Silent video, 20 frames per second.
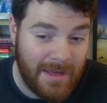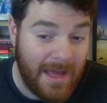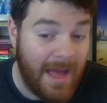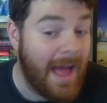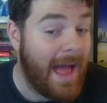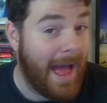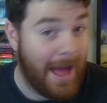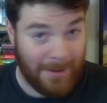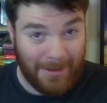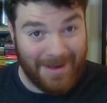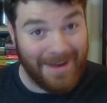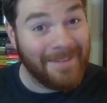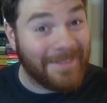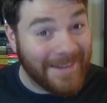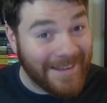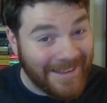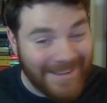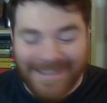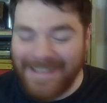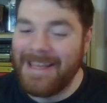
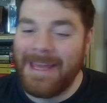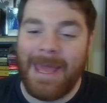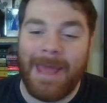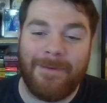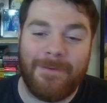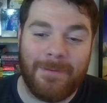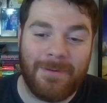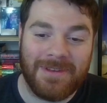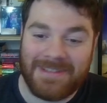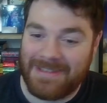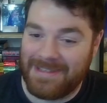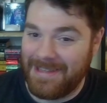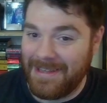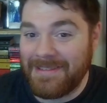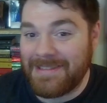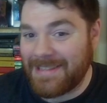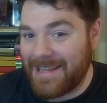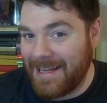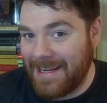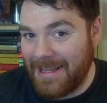However, if you put
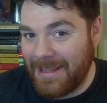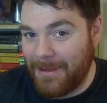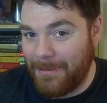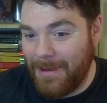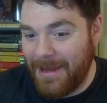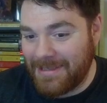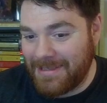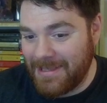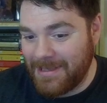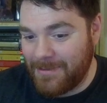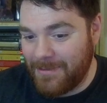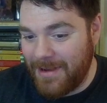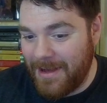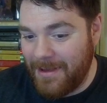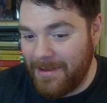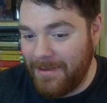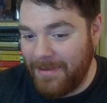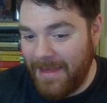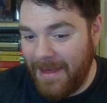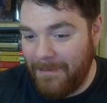Stiltskin in the mix as
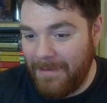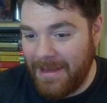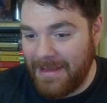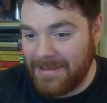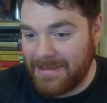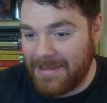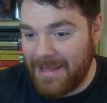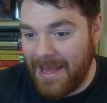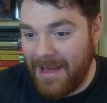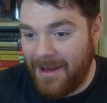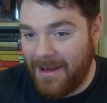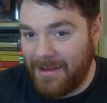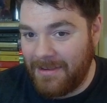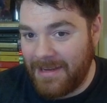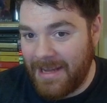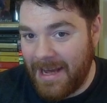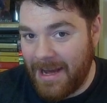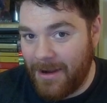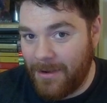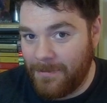well, that means they are
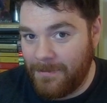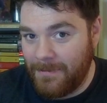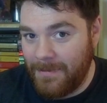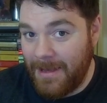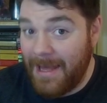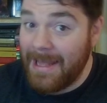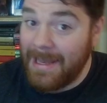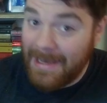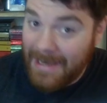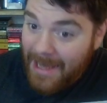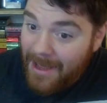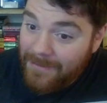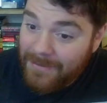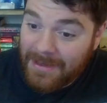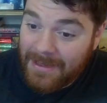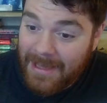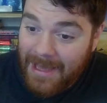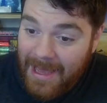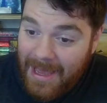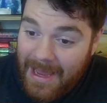now
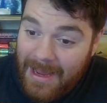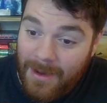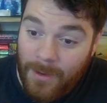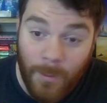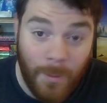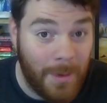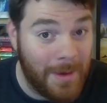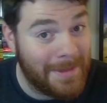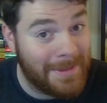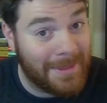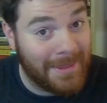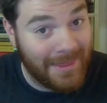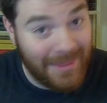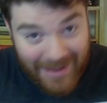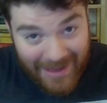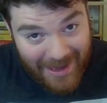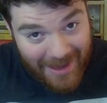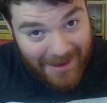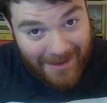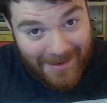11k. With
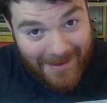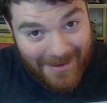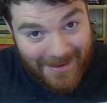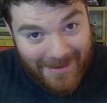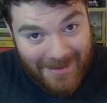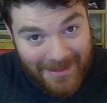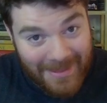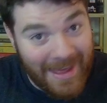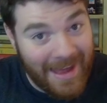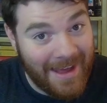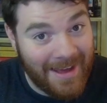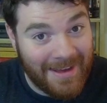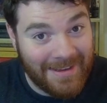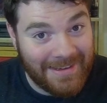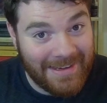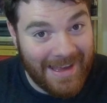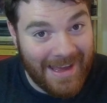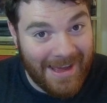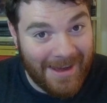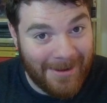Leo, they are
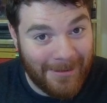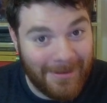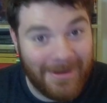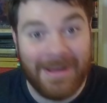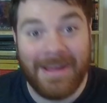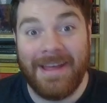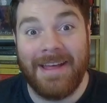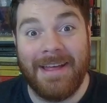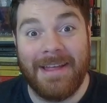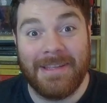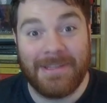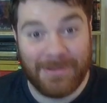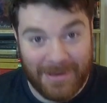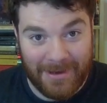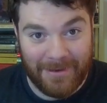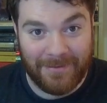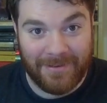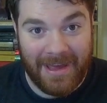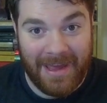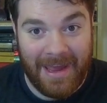now
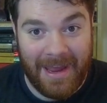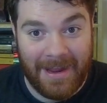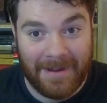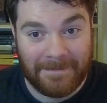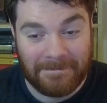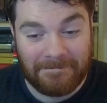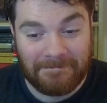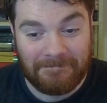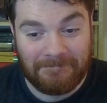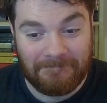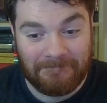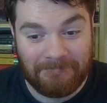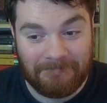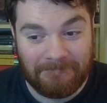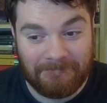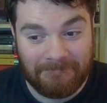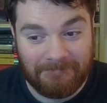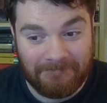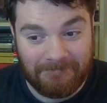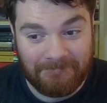12k.
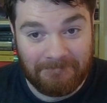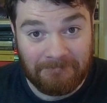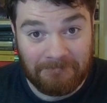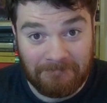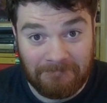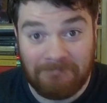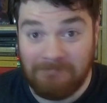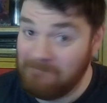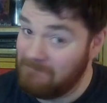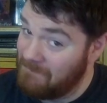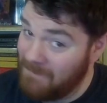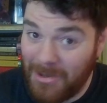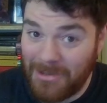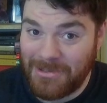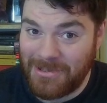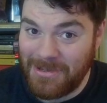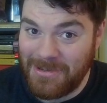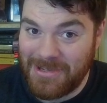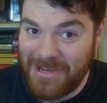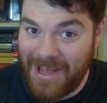Not
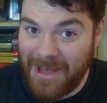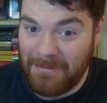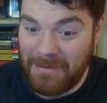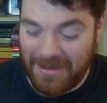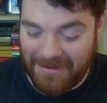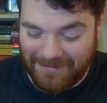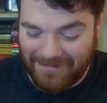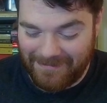too shabby.